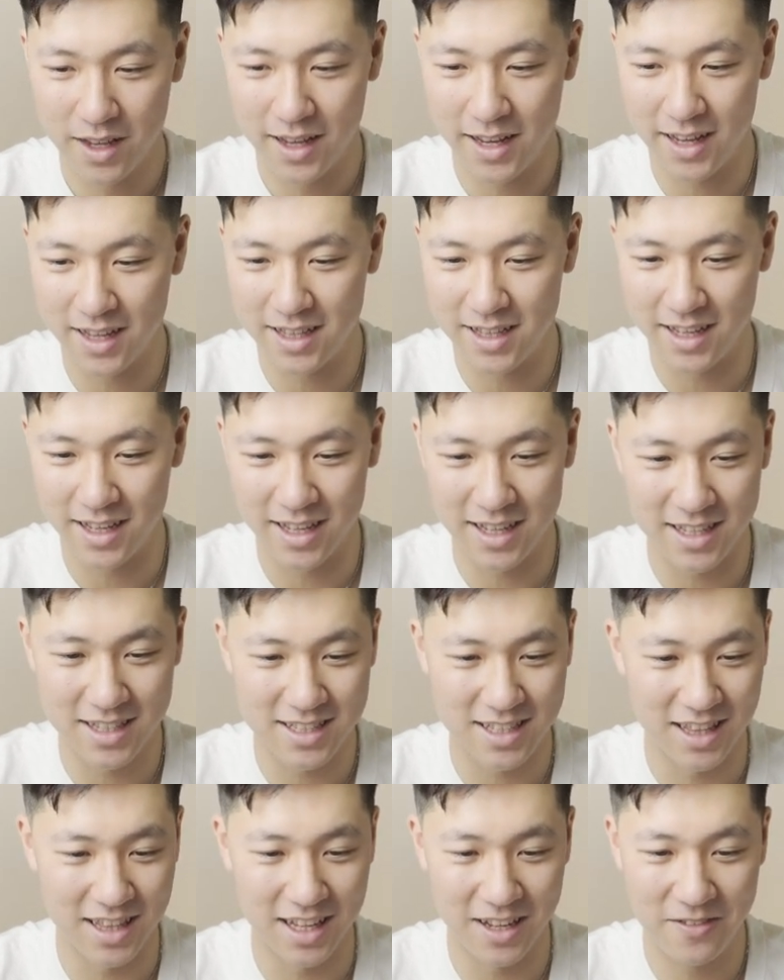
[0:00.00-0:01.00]
It
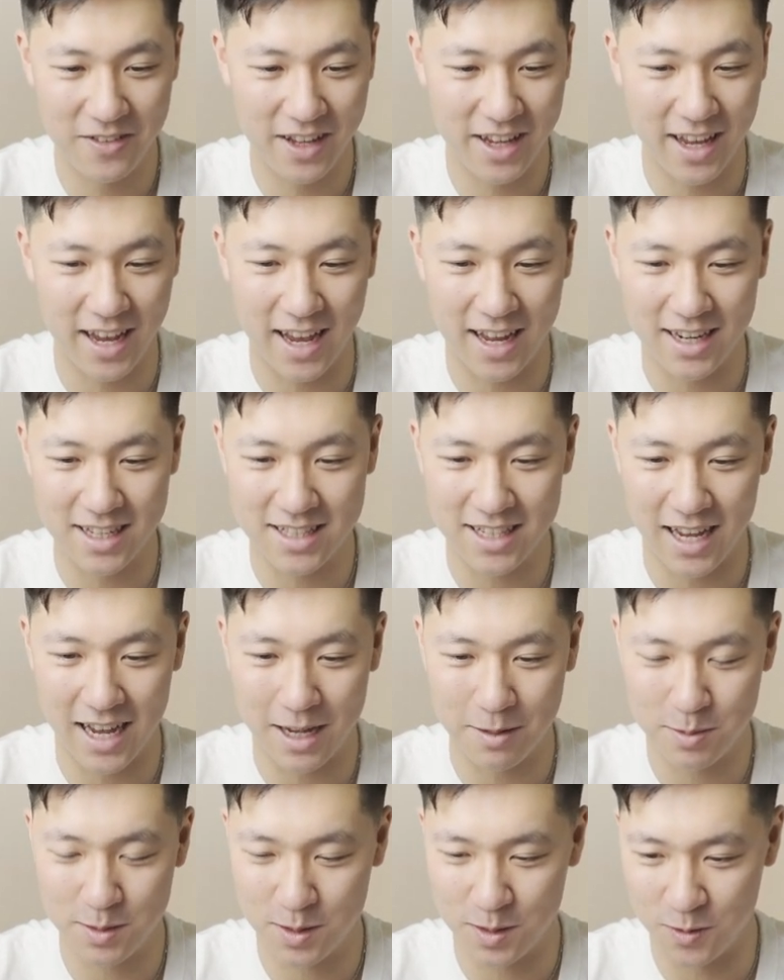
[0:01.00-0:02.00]
is living at its
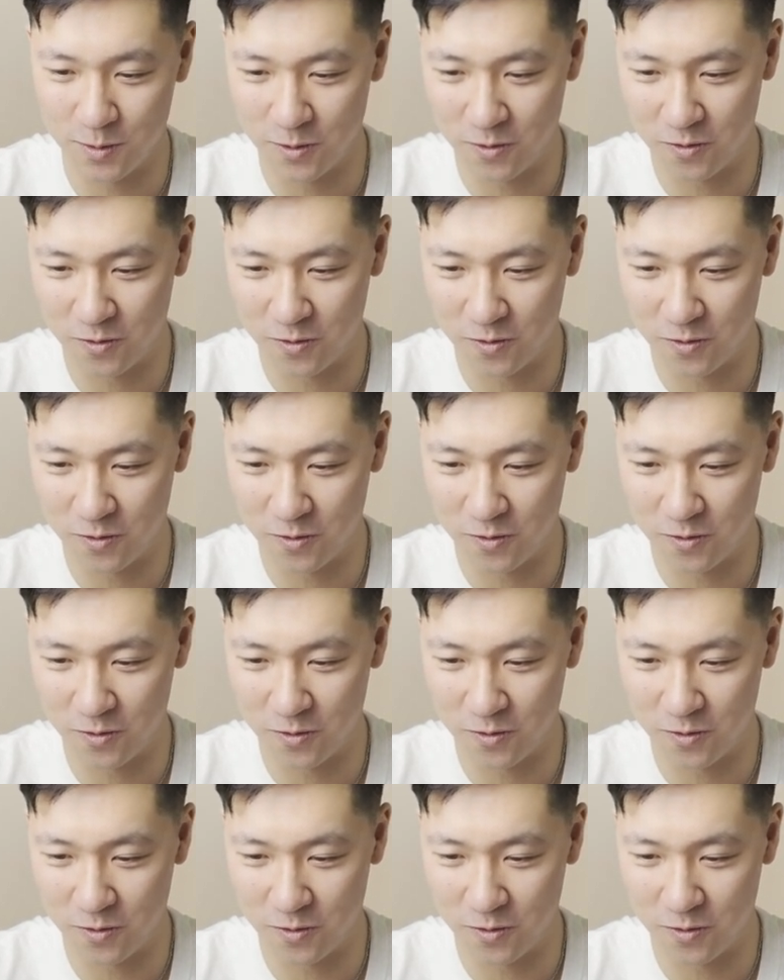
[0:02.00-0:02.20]
absolute